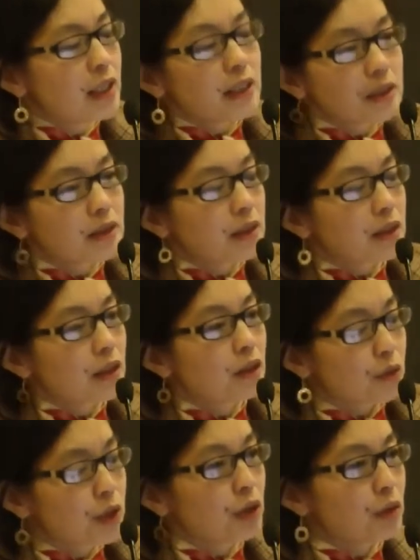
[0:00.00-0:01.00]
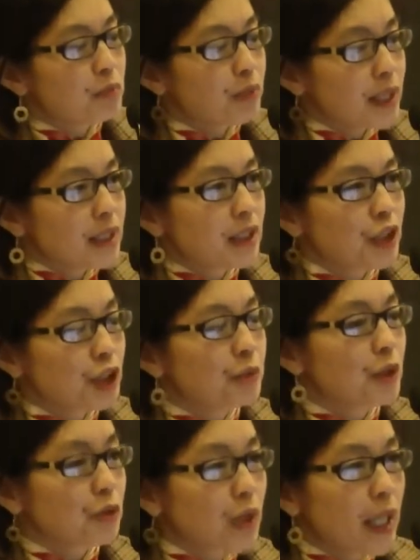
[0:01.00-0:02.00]
is a real basic
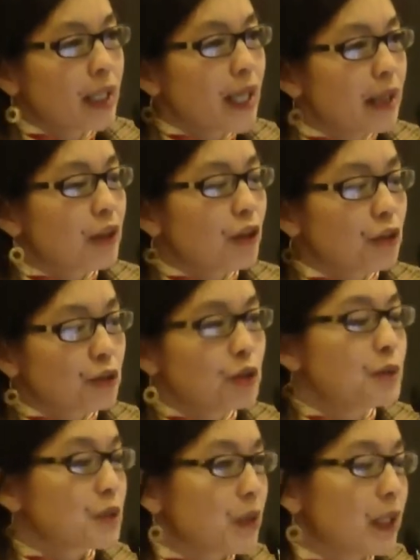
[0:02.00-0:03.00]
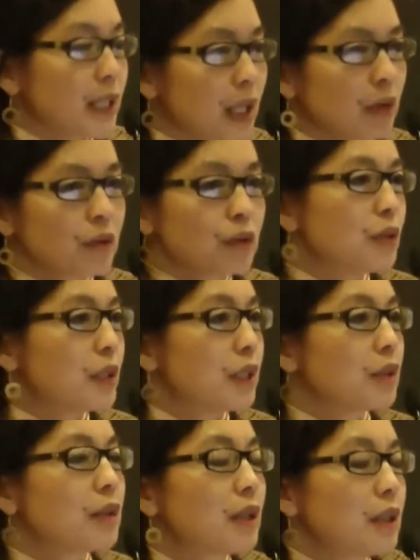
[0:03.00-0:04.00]
human right? And there are groups right now,
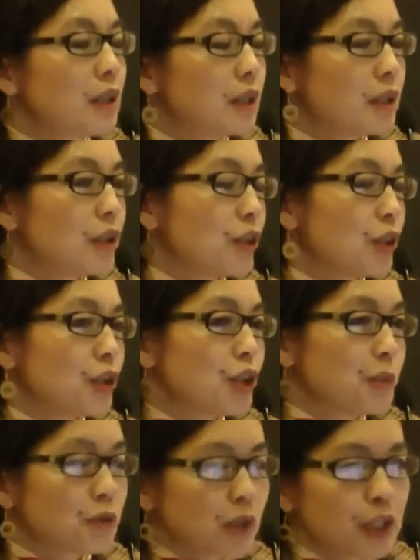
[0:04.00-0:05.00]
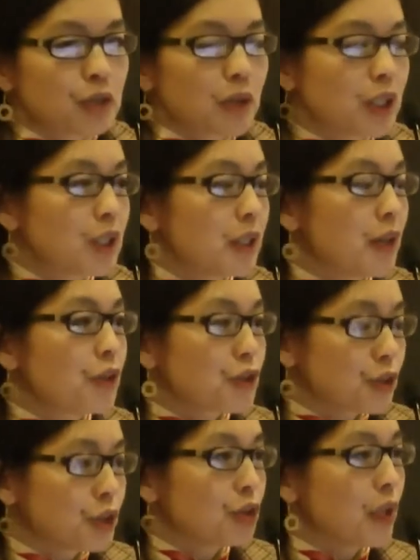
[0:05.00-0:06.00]
including, you know, Human Rights Watch and others,
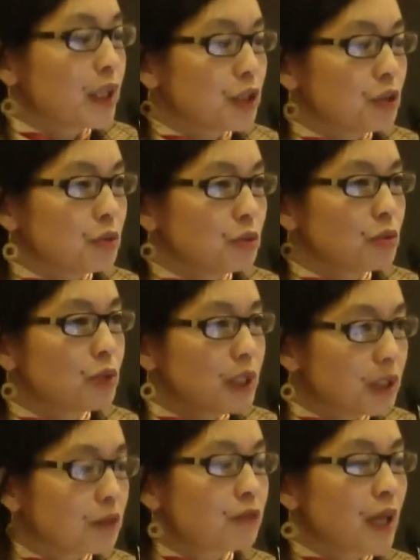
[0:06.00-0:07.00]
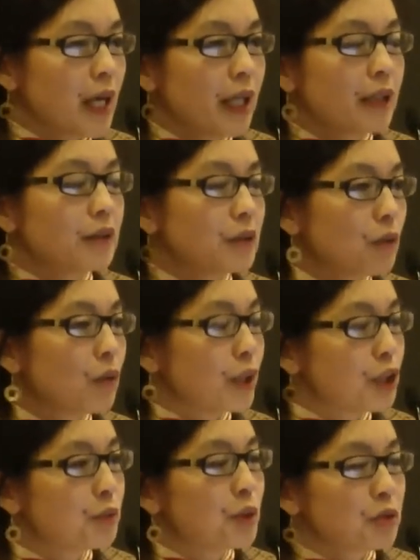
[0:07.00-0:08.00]
who are trying to redefine
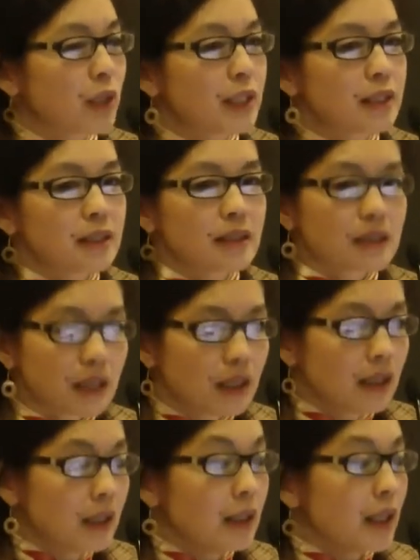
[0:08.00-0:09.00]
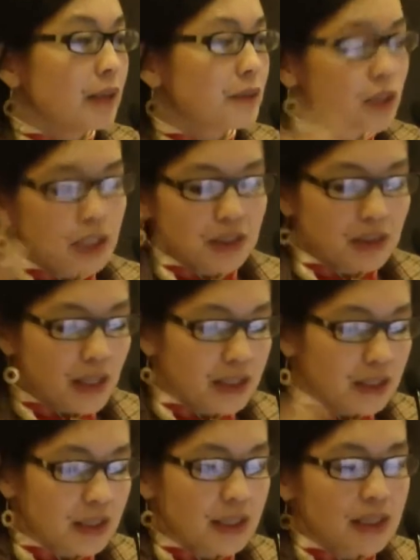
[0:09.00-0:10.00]
what human rights is. And just
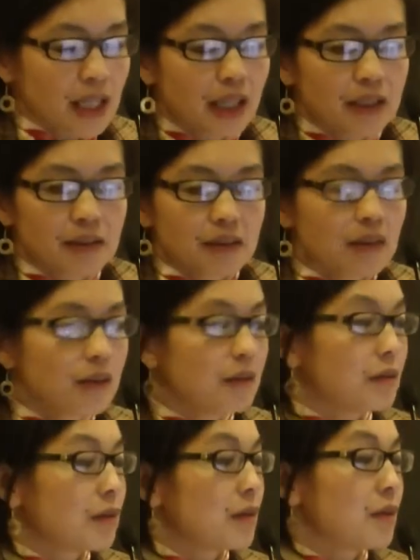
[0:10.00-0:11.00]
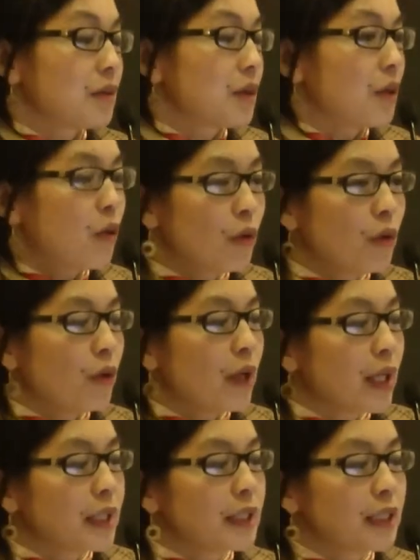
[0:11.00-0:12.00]
as an aside, the whole
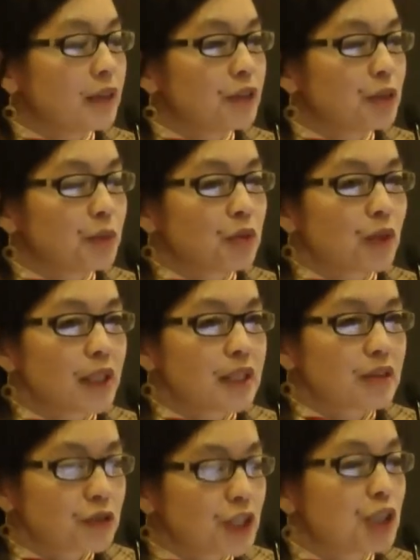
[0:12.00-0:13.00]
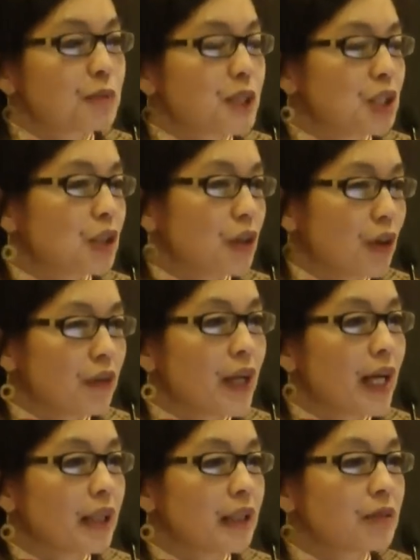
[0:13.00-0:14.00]
idea of human rights and free speech and all
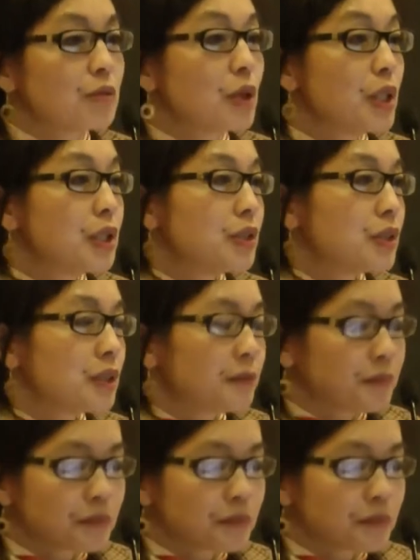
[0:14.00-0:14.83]
that was